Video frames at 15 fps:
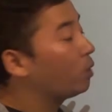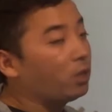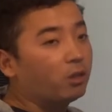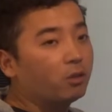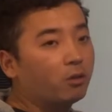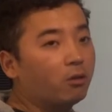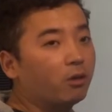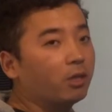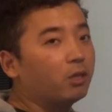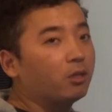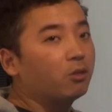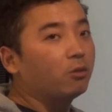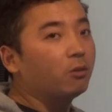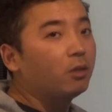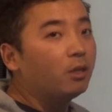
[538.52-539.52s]
we need to look
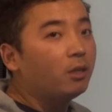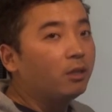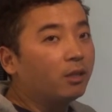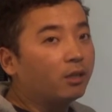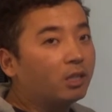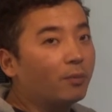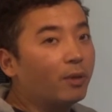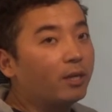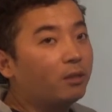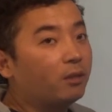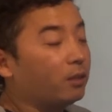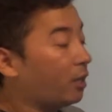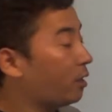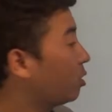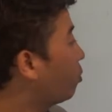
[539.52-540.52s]
into the Tibetan
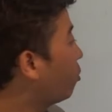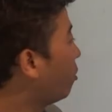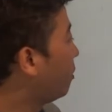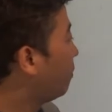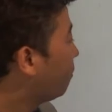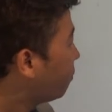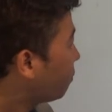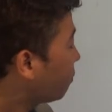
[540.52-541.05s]
diaspora.